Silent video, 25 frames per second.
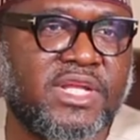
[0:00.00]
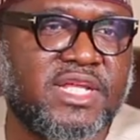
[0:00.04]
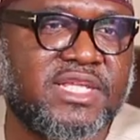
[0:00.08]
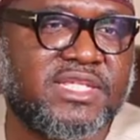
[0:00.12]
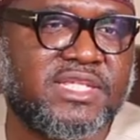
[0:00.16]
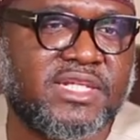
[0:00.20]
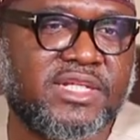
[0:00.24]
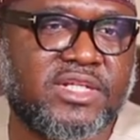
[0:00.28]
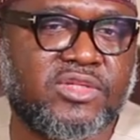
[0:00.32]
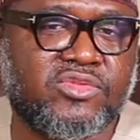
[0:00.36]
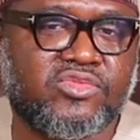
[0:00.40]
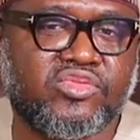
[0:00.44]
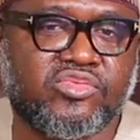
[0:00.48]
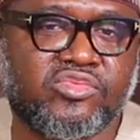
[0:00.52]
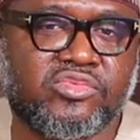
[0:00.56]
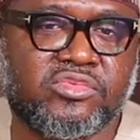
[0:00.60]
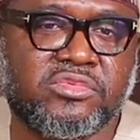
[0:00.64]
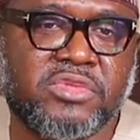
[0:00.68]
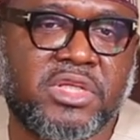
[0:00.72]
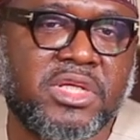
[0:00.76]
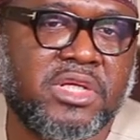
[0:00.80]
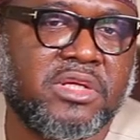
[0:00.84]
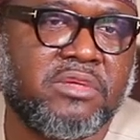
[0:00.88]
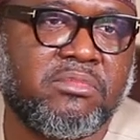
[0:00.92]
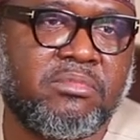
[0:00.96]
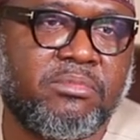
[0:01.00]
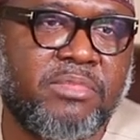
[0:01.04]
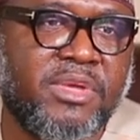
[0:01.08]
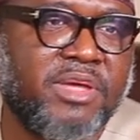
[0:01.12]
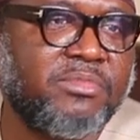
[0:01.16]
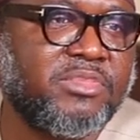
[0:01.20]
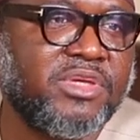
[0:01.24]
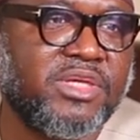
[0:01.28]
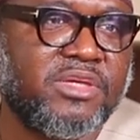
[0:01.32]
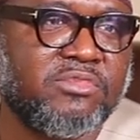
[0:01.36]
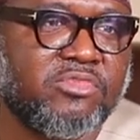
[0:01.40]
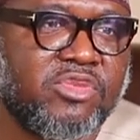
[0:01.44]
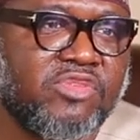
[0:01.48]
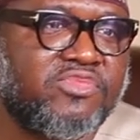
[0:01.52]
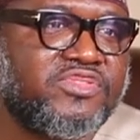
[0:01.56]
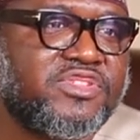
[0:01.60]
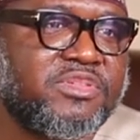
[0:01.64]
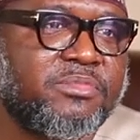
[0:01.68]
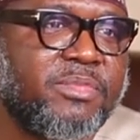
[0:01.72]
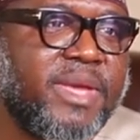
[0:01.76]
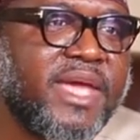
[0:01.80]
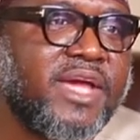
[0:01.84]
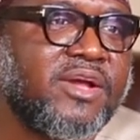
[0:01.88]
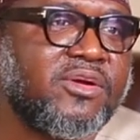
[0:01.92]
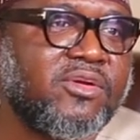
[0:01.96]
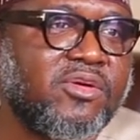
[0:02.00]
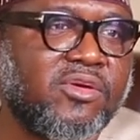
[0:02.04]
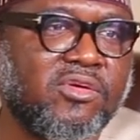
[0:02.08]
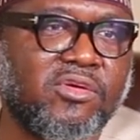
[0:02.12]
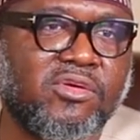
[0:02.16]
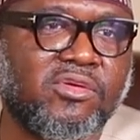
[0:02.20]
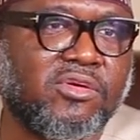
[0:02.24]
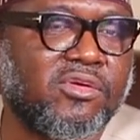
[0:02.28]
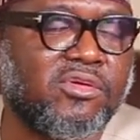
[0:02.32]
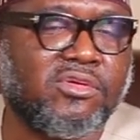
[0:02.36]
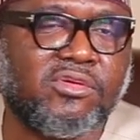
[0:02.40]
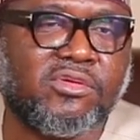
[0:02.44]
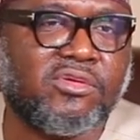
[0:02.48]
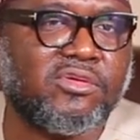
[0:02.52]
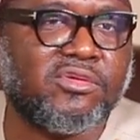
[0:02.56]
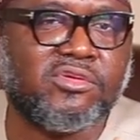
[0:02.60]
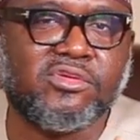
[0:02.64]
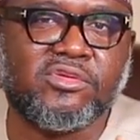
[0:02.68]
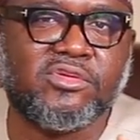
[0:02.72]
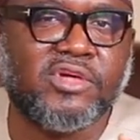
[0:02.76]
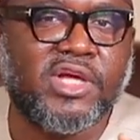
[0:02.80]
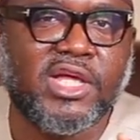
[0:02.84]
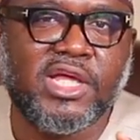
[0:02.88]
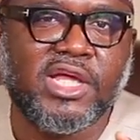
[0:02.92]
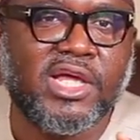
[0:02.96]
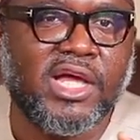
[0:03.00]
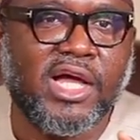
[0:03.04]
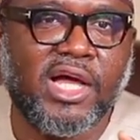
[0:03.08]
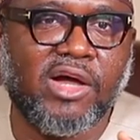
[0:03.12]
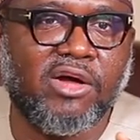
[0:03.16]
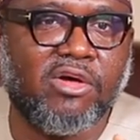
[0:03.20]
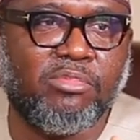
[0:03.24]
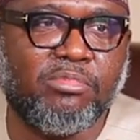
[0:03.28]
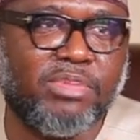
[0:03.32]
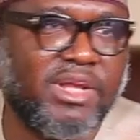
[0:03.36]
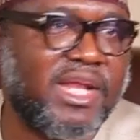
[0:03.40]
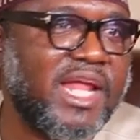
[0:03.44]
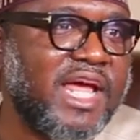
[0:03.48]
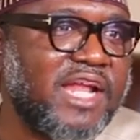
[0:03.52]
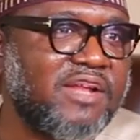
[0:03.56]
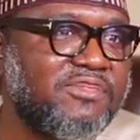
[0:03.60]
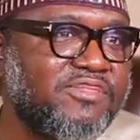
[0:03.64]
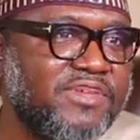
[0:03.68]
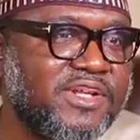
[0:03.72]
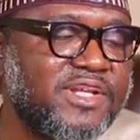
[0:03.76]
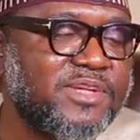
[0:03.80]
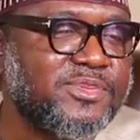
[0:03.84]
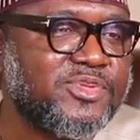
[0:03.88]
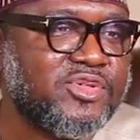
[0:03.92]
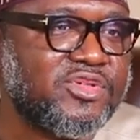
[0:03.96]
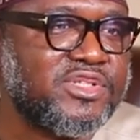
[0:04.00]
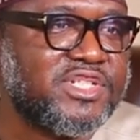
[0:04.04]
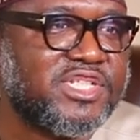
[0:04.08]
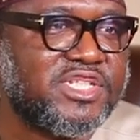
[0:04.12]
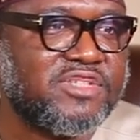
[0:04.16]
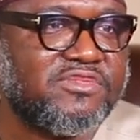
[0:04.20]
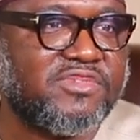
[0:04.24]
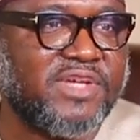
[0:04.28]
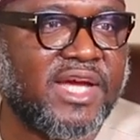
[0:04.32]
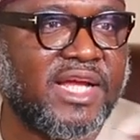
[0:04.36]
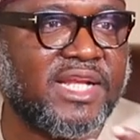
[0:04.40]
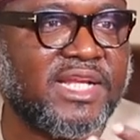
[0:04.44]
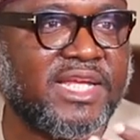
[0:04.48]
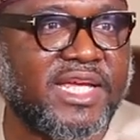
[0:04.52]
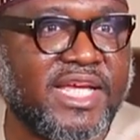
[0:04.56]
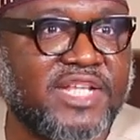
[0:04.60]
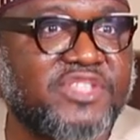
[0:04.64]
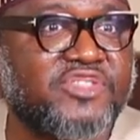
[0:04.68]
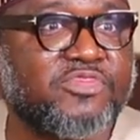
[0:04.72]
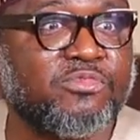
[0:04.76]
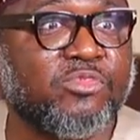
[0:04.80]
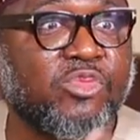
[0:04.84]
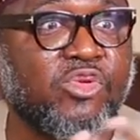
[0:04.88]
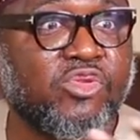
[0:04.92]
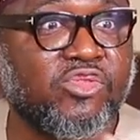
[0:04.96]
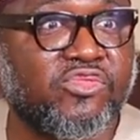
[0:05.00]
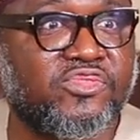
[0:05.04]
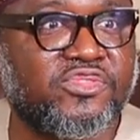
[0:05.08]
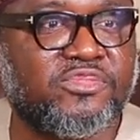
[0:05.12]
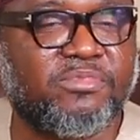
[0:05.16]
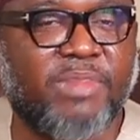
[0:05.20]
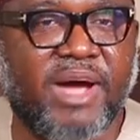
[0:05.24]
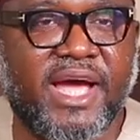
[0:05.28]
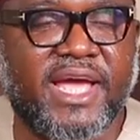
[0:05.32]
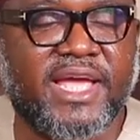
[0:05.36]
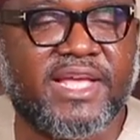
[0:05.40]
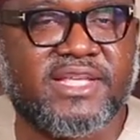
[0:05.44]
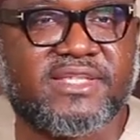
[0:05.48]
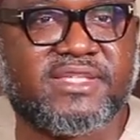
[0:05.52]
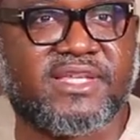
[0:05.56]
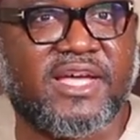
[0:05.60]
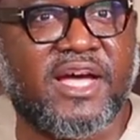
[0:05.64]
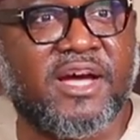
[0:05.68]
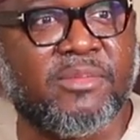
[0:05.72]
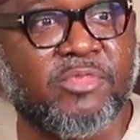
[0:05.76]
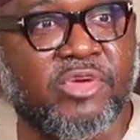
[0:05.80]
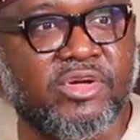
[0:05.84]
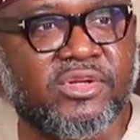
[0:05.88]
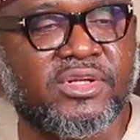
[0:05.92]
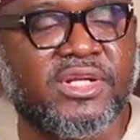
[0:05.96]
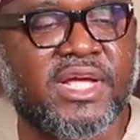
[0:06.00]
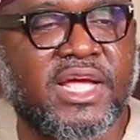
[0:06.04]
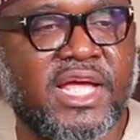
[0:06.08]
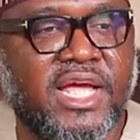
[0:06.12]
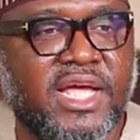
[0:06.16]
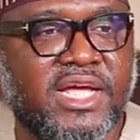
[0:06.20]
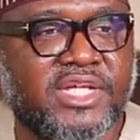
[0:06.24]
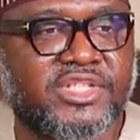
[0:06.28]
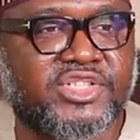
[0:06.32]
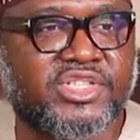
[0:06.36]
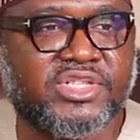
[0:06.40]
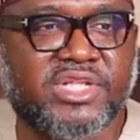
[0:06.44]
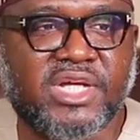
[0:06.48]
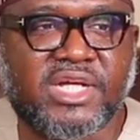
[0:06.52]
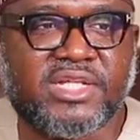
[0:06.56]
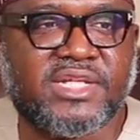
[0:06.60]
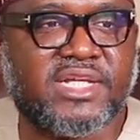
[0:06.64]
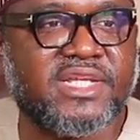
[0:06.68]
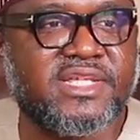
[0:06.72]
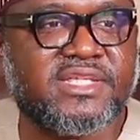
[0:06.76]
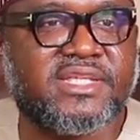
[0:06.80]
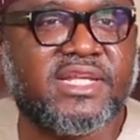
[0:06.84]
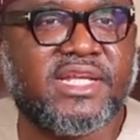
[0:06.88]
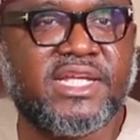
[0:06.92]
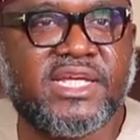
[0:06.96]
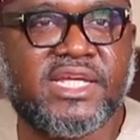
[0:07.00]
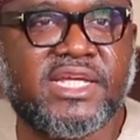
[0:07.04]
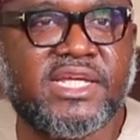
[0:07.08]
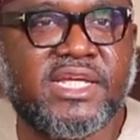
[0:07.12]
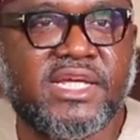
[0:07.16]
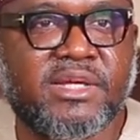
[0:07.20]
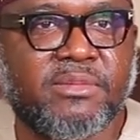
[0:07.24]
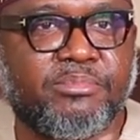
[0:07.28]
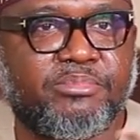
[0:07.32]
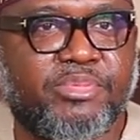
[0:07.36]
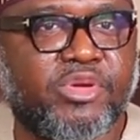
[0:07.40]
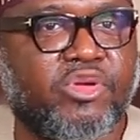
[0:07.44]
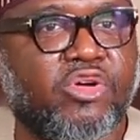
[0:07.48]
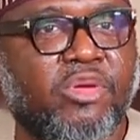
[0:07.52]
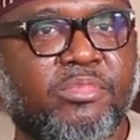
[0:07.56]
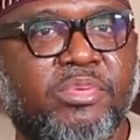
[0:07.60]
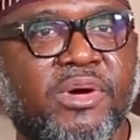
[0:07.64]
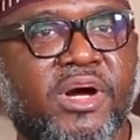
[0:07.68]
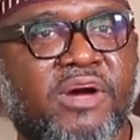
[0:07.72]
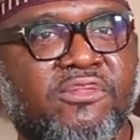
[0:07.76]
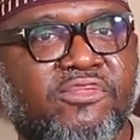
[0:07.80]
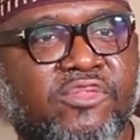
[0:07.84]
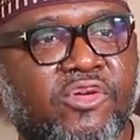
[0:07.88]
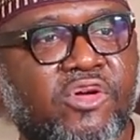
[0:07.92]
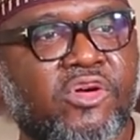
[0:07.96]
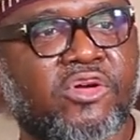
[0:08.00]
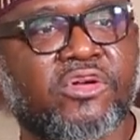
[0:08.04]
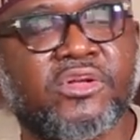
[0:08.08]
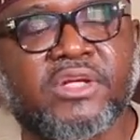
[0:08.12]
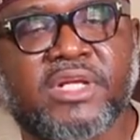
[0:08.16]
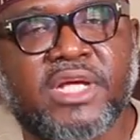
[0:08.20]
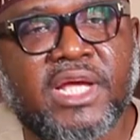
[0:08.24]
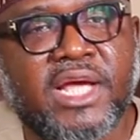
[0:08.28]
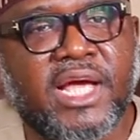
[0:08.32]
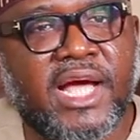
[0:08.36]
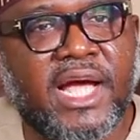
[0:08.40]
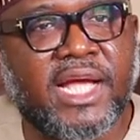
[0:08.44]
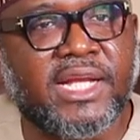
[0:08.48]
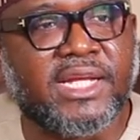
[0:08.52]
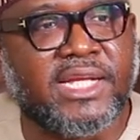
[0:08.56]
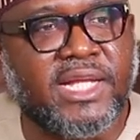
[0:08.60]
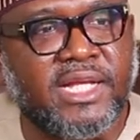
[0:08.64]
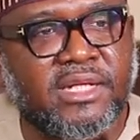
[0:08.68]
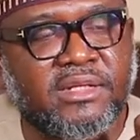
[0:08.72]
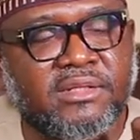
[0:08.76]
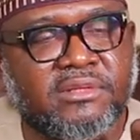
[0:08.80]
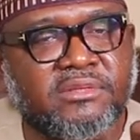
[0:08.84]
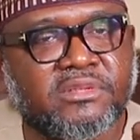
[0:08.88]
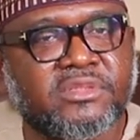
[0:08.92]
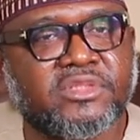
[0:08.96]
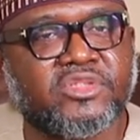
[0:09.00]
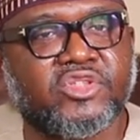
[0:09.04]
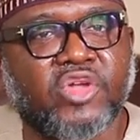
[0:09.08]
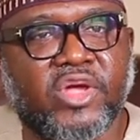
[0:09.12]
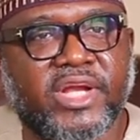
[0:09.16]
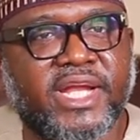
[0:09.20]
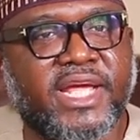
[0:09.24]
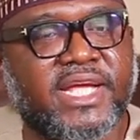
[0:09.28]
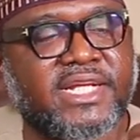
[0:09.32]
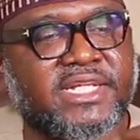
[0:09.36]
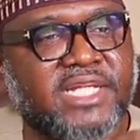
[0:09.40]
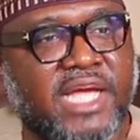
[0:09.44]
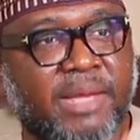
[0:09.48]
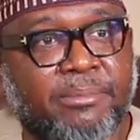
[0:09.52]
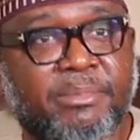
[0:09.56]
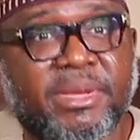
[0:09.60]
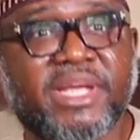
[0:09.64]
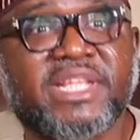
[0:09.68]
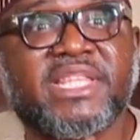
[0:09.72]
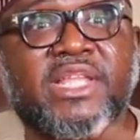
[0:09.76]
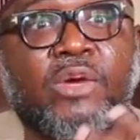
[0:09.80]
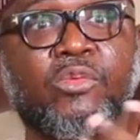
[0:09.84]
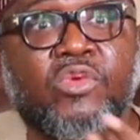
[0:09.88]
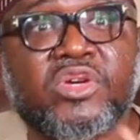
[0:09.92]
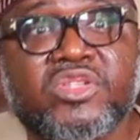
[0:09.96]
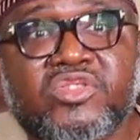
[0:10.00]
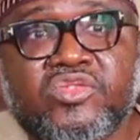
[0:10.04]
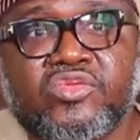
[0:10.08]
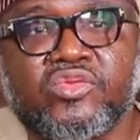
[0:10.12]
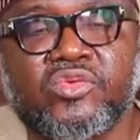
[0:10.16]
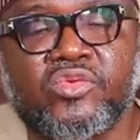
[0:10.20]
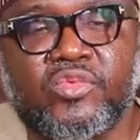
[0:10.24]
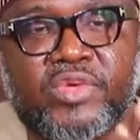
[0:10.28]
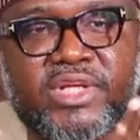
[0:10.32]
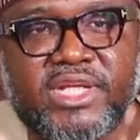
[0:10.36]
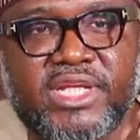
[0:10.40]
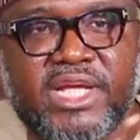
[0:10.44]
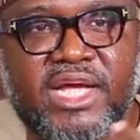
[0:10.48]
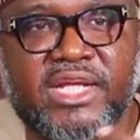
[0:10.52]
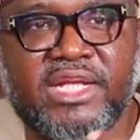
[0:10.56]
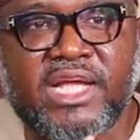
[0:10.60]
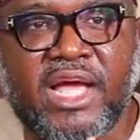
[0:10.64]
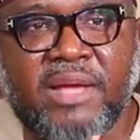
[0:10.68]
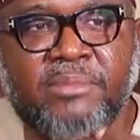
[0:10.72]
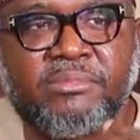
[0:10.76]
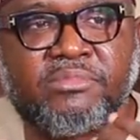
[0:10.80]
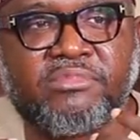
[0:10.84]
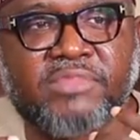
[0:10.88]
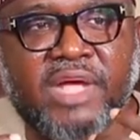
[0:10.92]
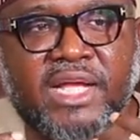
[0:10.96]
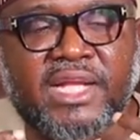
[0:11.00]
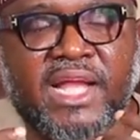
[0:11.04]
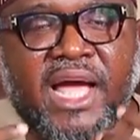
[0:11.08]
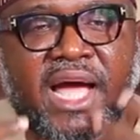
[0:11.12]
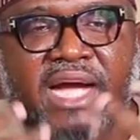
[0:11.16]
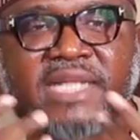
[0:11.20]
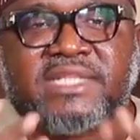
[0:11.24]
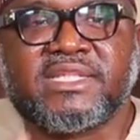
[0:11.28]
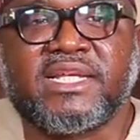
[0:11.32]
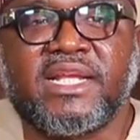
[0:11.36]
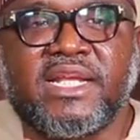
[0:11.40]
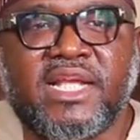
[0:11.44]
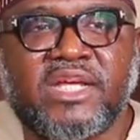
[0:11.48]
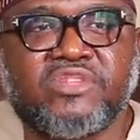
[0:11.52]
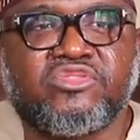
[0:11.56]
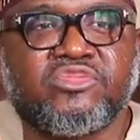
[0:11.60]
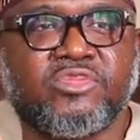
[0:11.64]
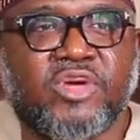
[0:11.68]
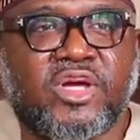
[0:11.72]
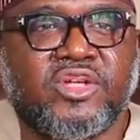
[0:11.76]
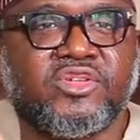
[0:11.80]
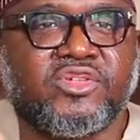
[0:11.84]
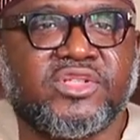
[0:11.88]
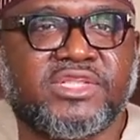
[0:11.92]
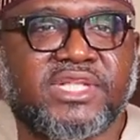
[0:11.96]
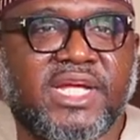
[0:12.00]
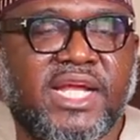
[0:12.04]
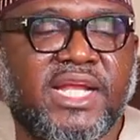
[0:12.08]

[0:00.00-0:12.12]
listening to maybe Mufti Menk or Belal Phillips on TV and gets moved by a sermon, she can easily pick up her phone and then donate and make tawassul with that, and ask Allah subhanahu wa